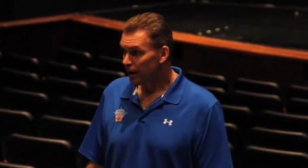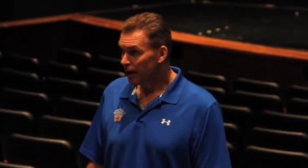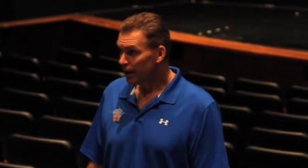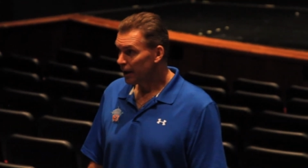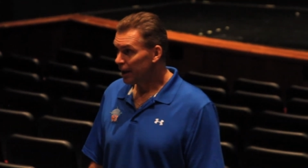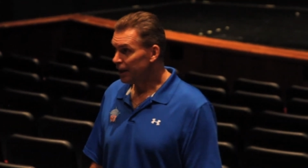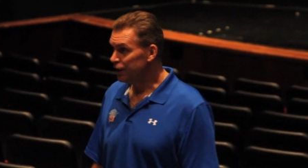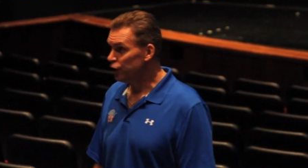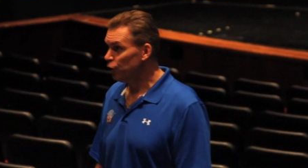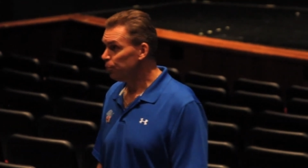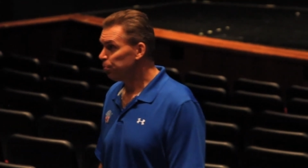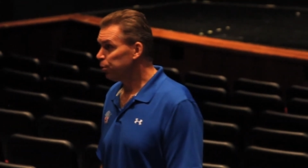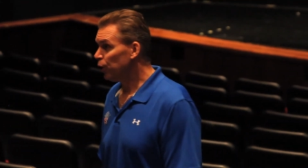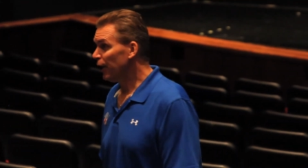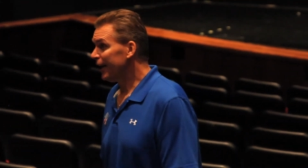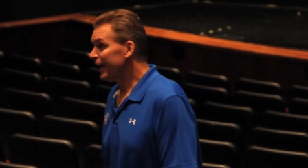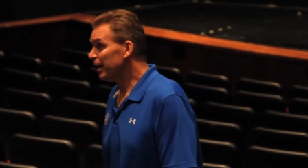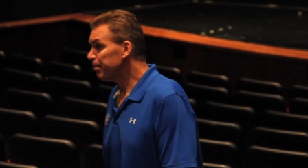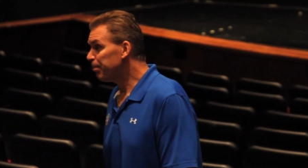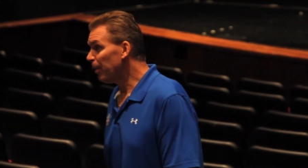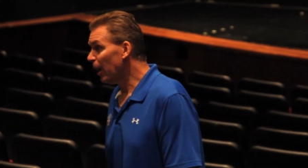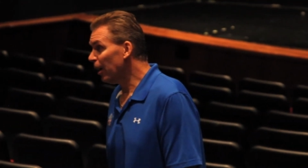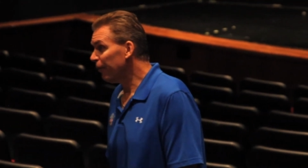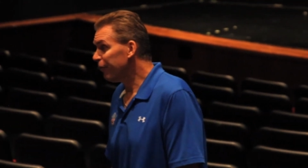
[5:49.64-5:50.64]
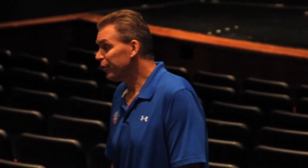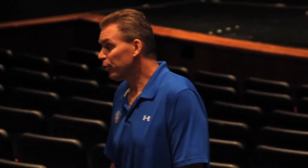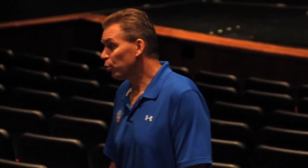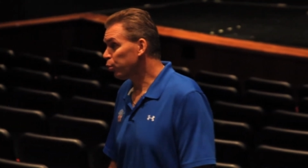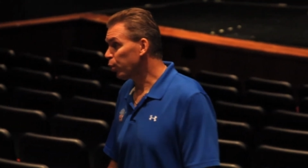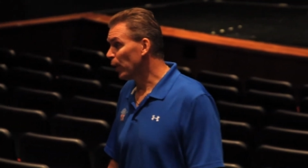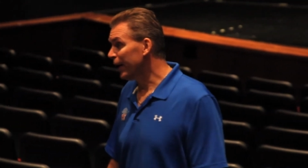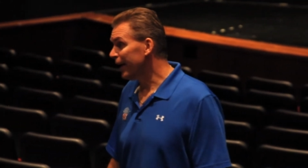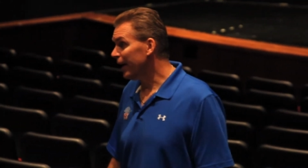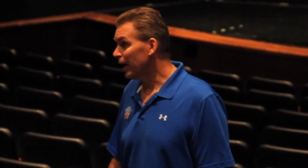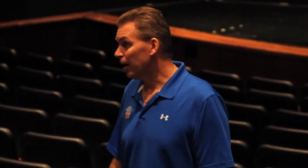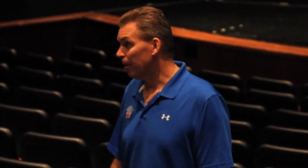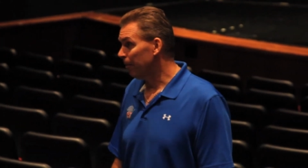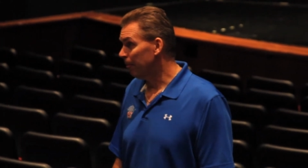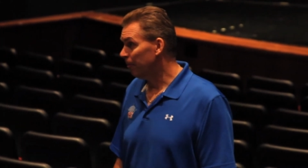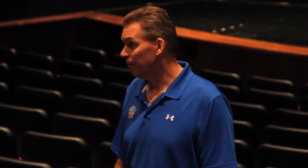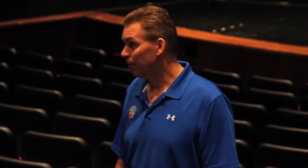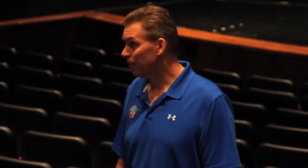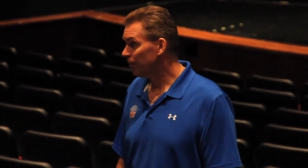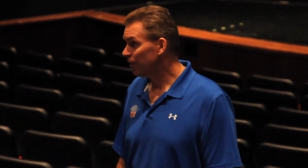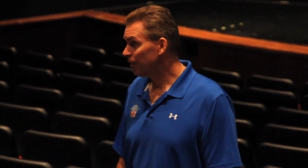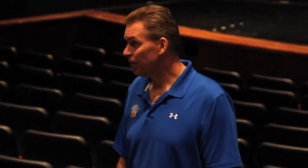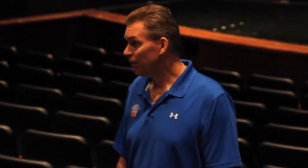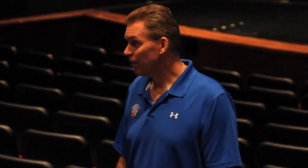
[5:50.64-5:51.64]
Can you play above the rim?
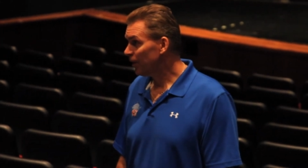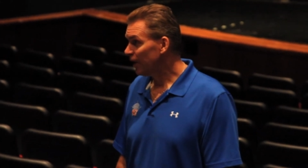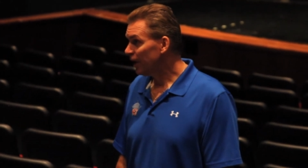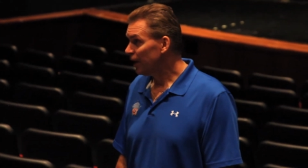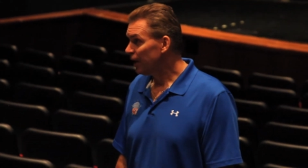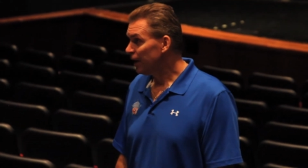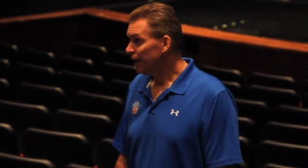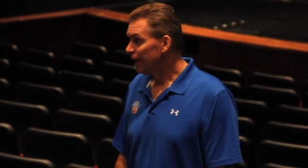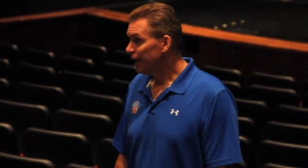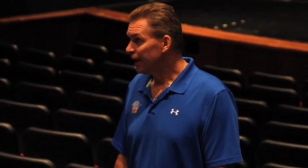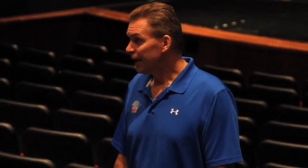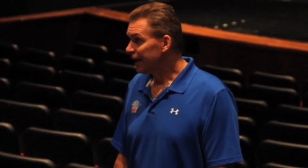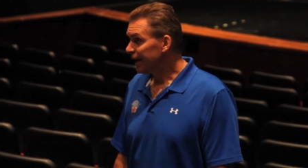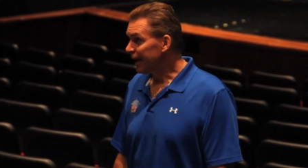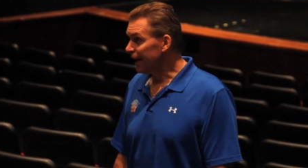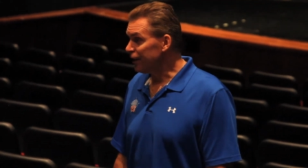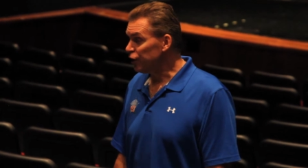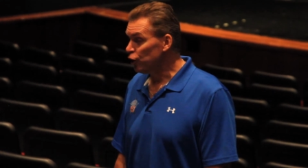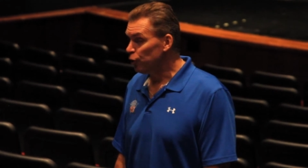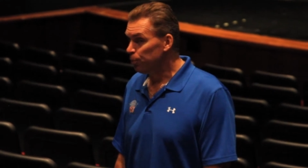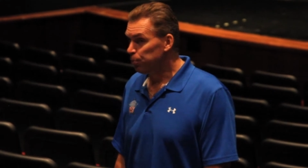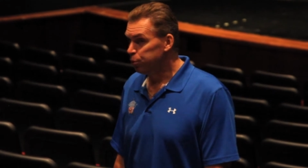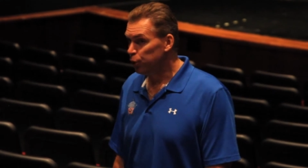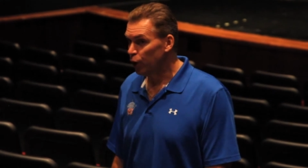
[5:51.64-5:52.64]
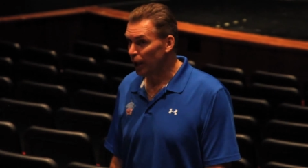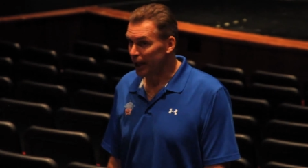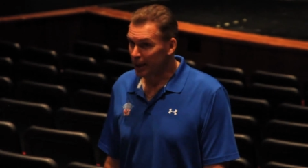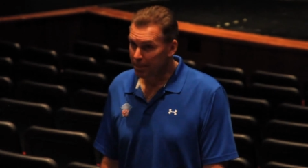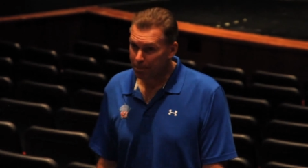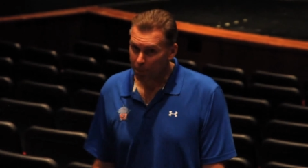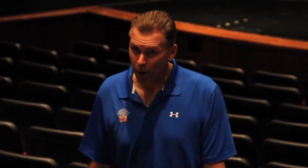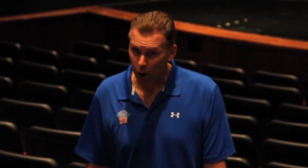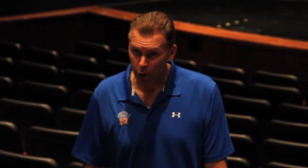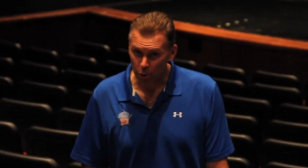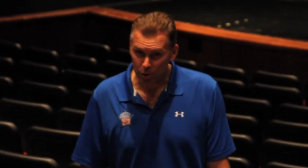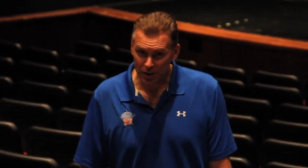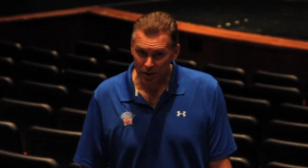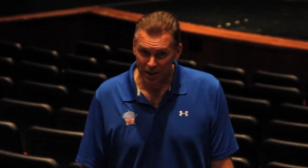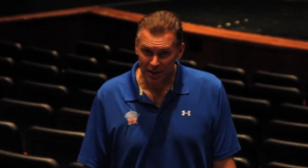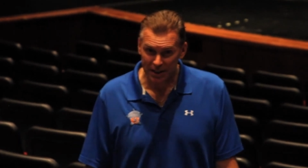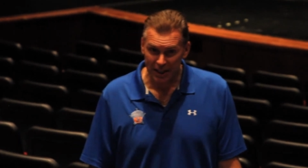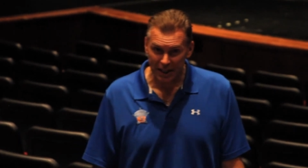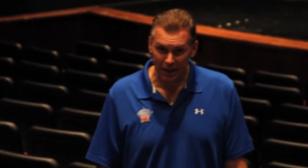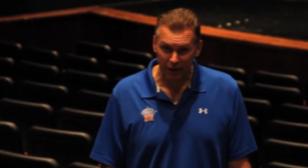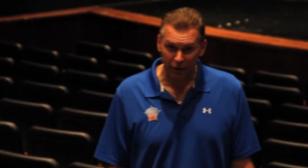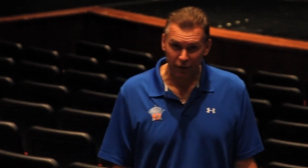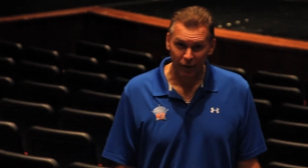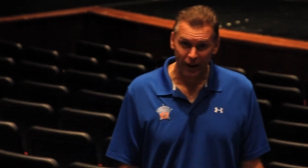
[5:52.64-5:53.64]
Can you play post
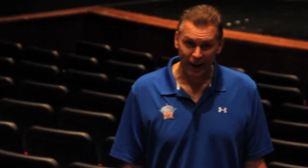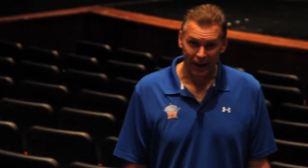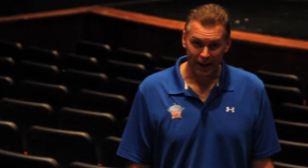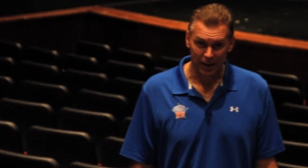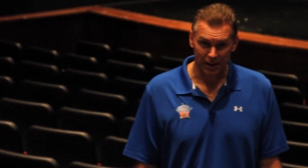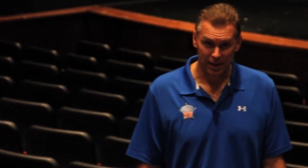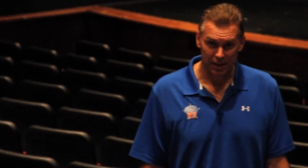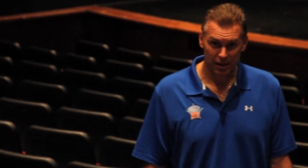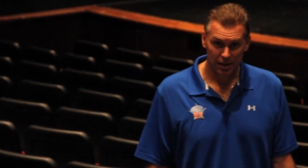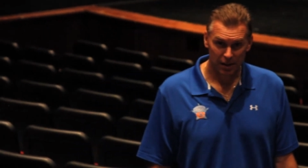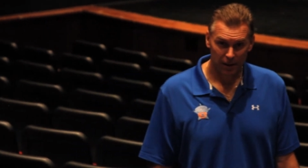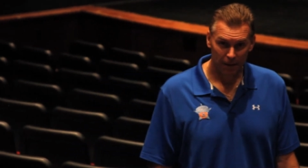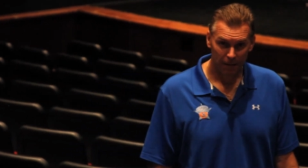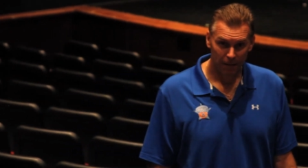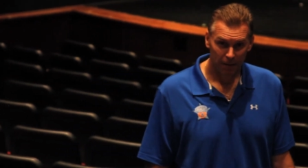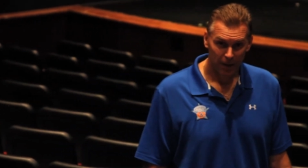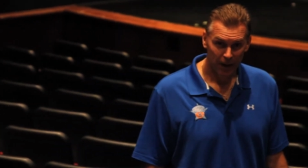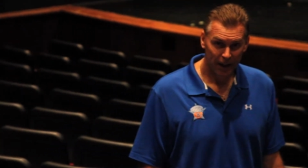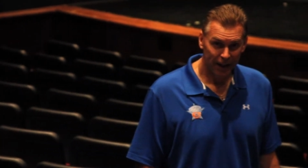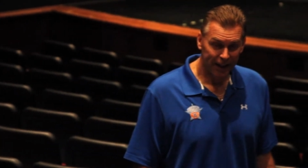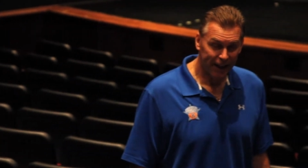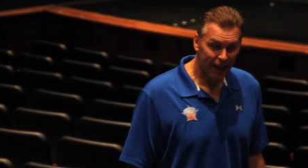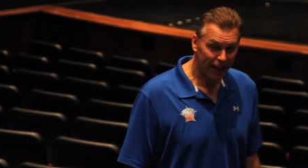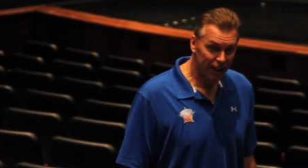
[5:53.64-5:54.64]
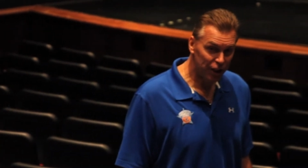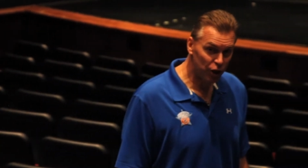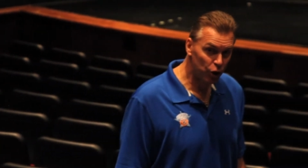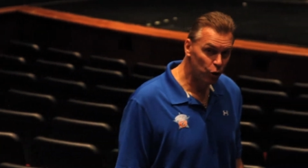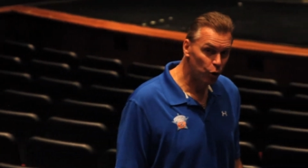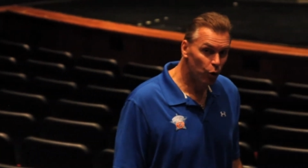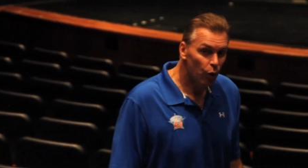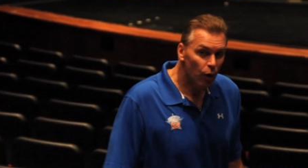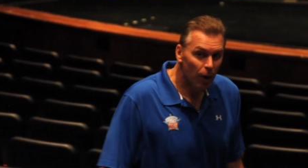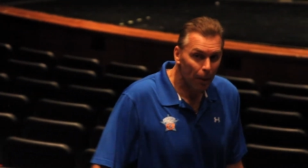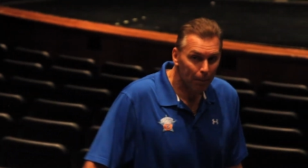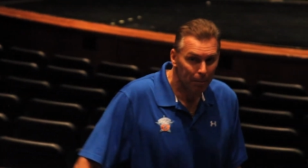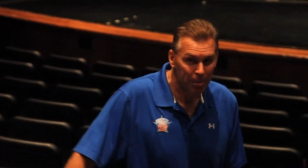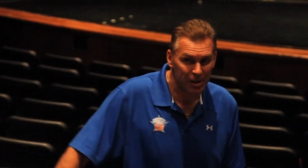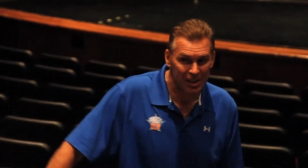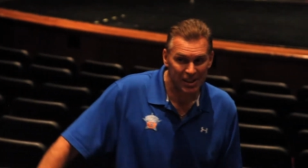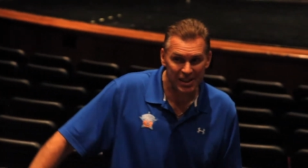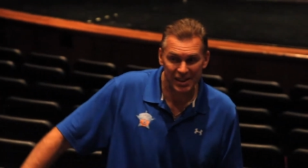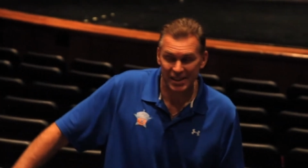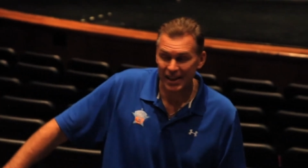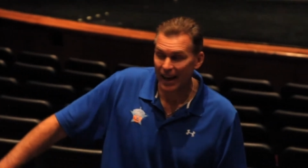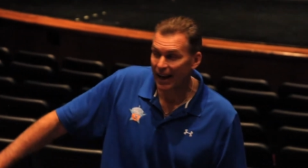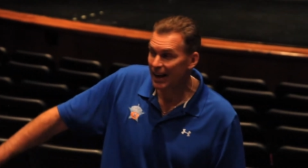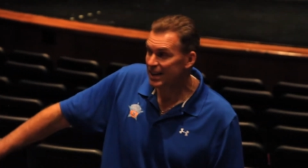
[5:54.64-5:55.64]
defense? Can you
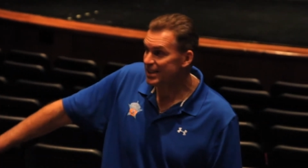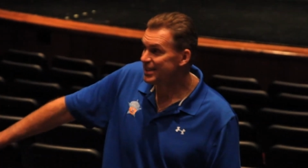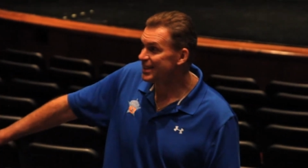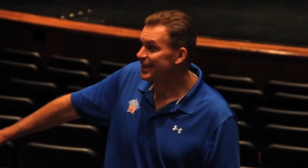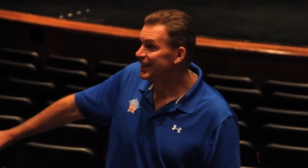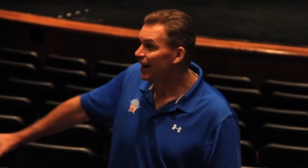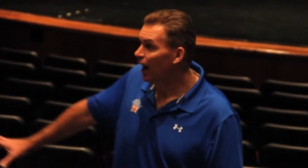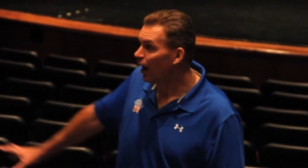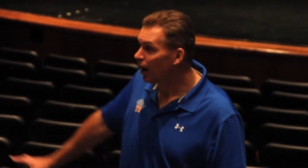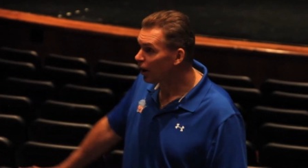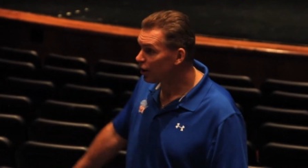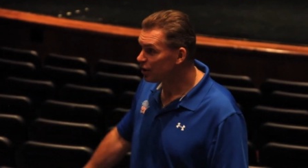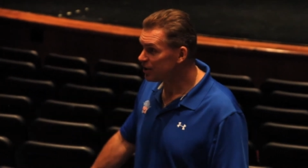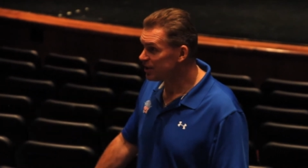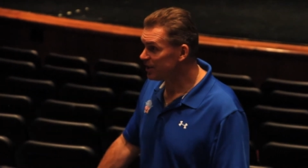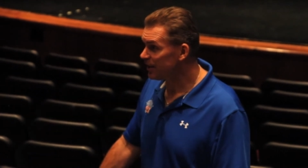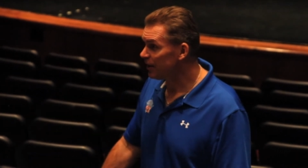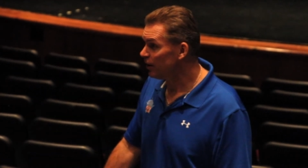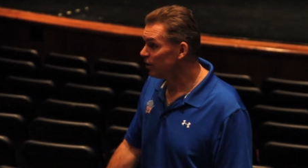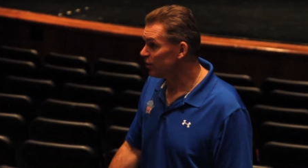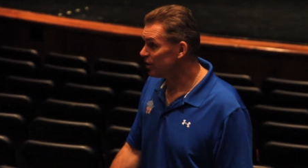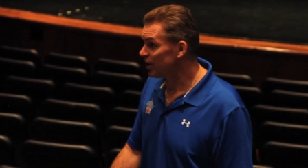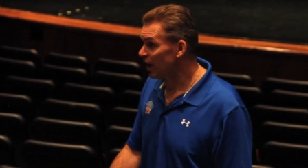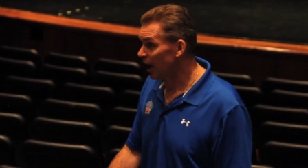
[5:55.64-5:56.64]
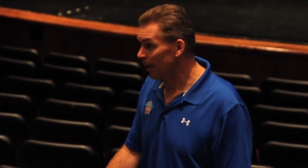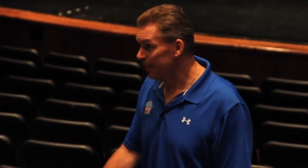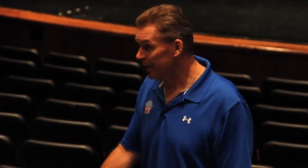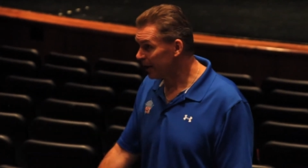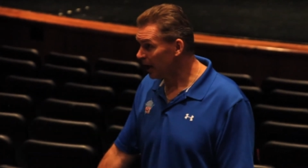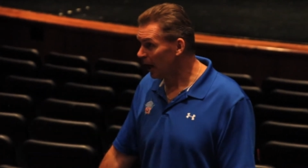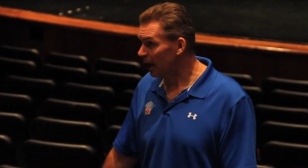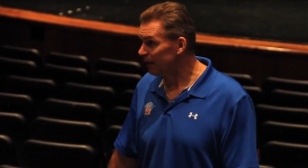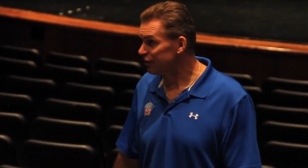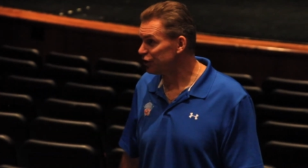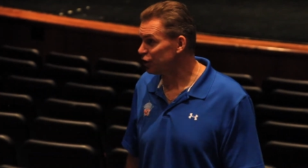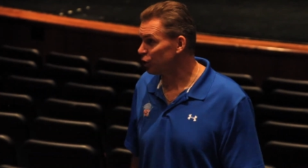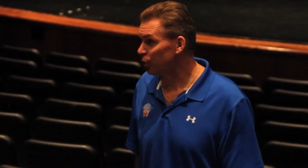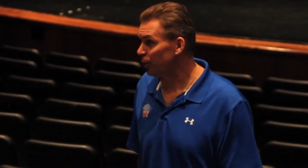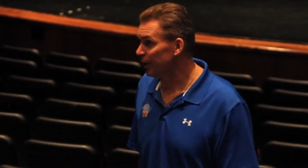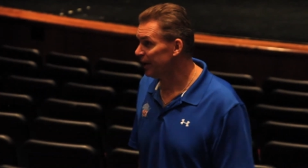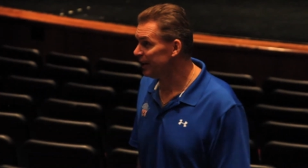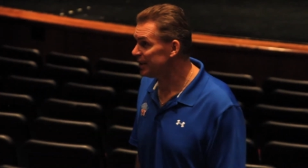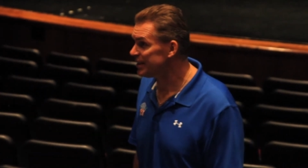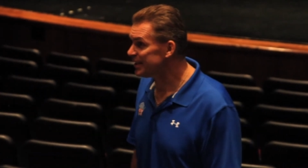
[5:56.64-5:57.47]
possess guard skills coming off screens,